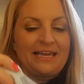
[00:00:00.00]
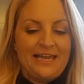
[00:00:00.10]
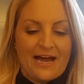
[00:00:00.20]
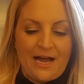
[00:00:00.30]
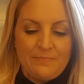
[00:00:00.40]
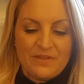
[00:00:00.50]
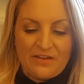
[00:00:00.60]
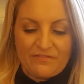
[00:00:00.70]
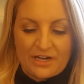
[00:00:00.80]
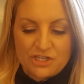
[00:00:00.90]
here,
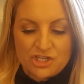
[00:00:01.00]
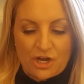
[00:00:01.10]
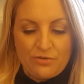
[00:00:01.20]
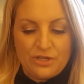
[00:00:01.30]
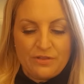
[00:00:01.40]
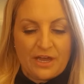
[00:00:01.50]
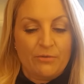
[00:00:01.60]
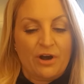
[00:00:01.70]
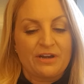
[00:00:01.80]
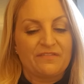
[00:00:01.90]
if I show you, they
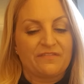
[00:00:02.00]
were only